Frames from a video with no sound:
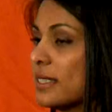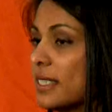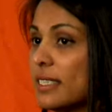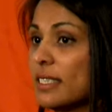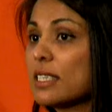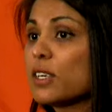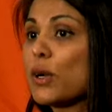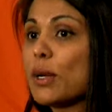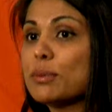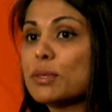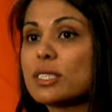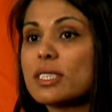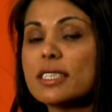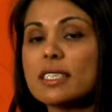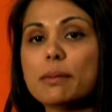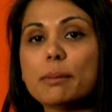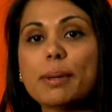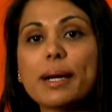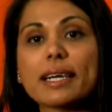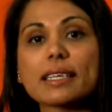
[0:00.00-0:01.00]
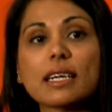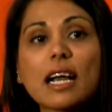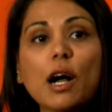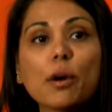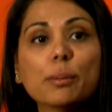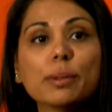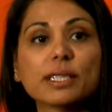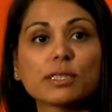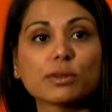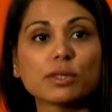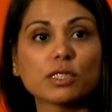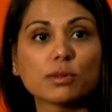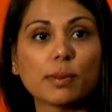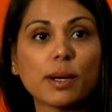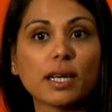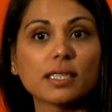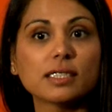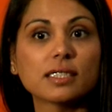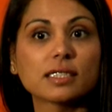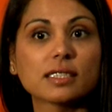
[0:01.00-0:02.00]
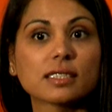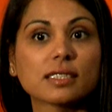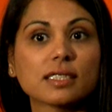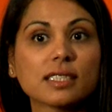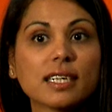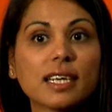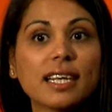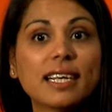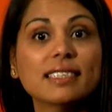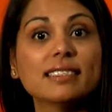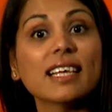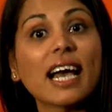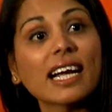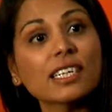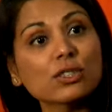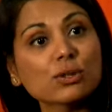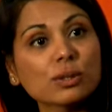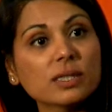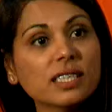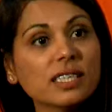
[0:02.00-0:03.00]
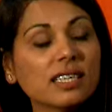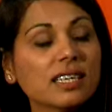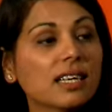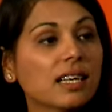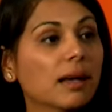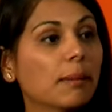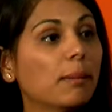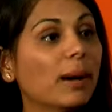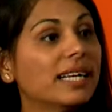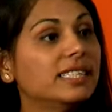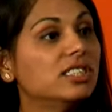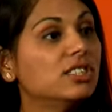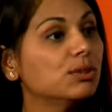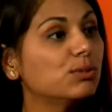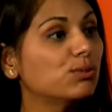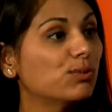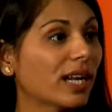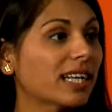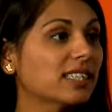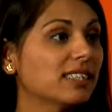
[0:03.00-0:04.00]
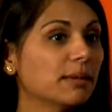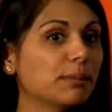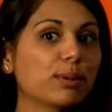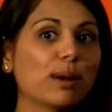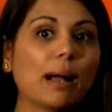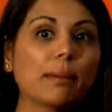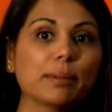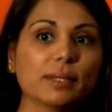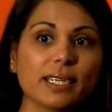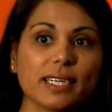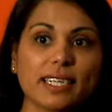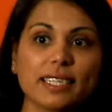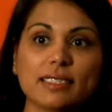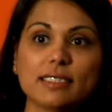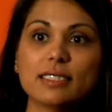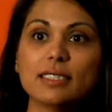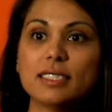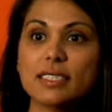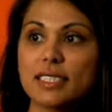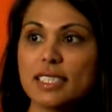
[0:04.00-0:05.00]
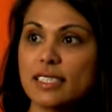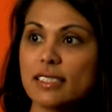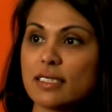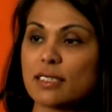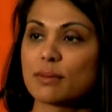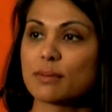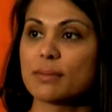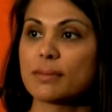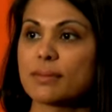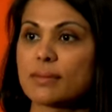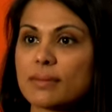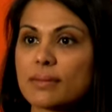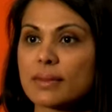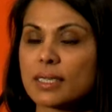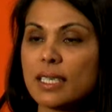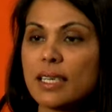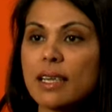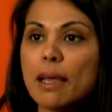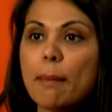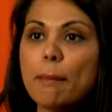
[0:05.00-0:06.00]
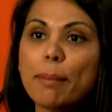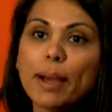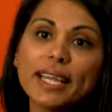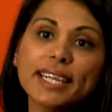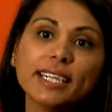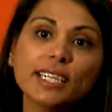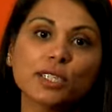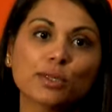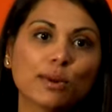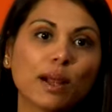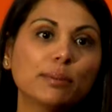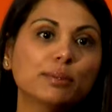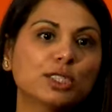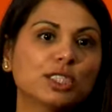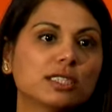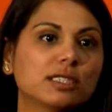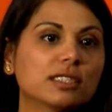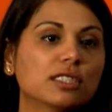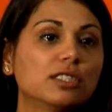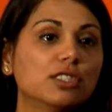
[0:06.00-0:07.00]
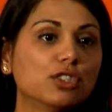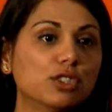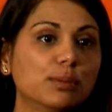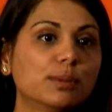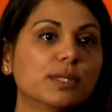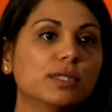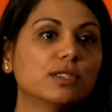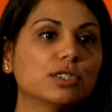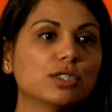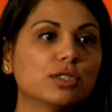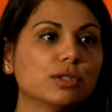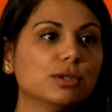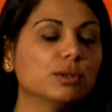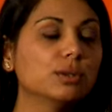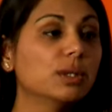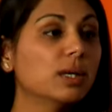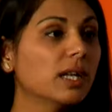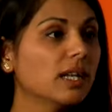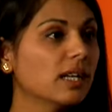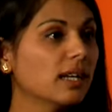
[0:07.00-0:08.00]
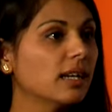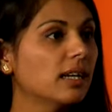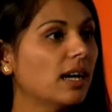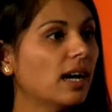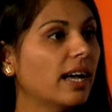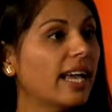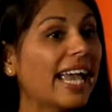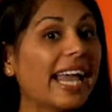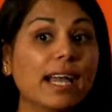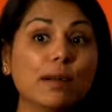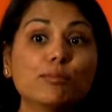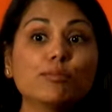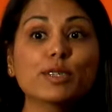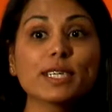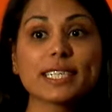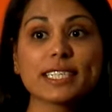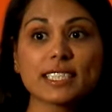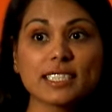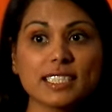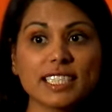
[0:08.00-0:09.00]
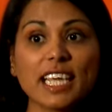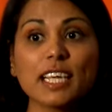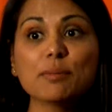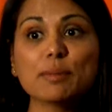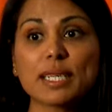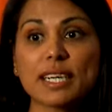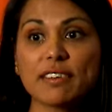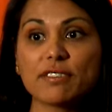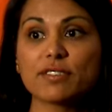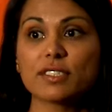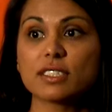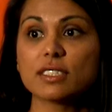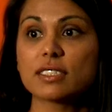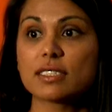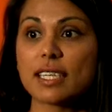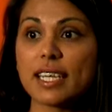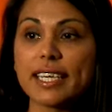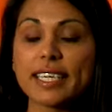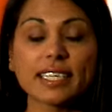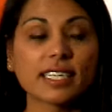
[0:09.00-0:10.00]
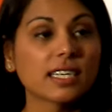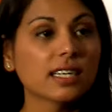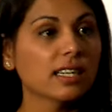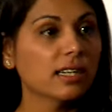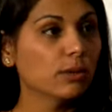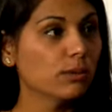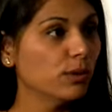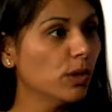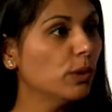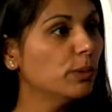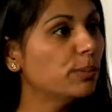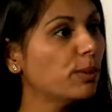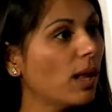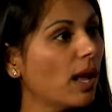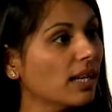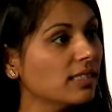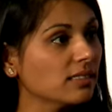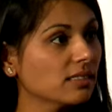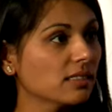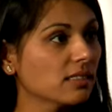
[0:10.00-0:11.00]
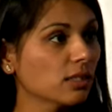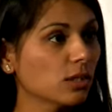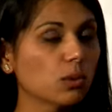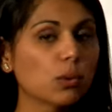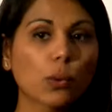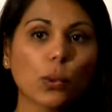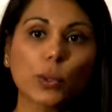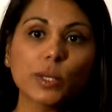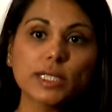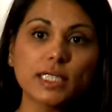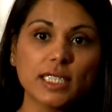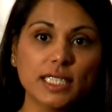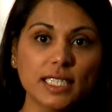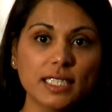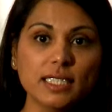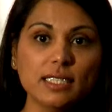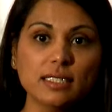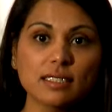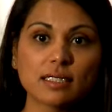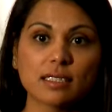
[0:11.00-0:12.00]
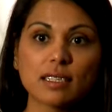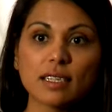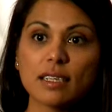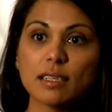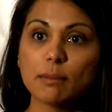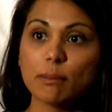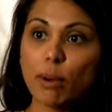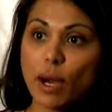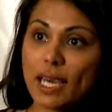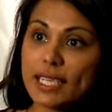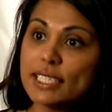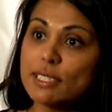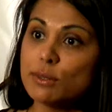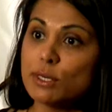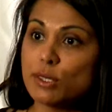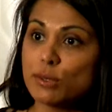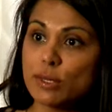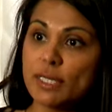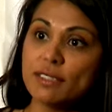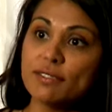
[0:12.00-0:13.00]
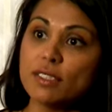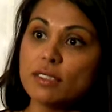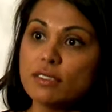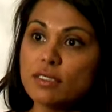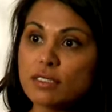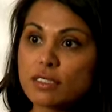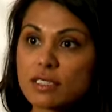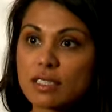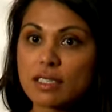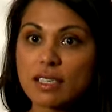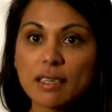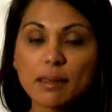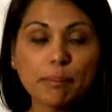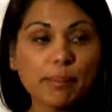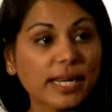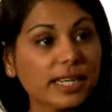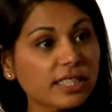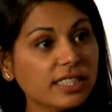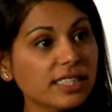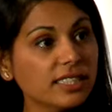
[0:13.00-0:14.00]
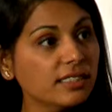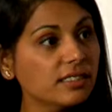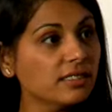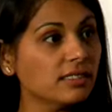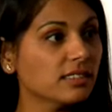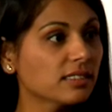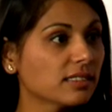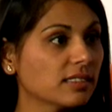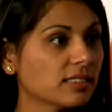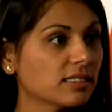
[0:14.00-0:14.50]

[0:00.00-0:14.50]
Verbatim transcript: the corruption can impact outbreak response is actually by directly propagating the disease. Petty corruption contributed to uh, hampering containment efforts like roadblocks, quarantines, body retrievals, burials.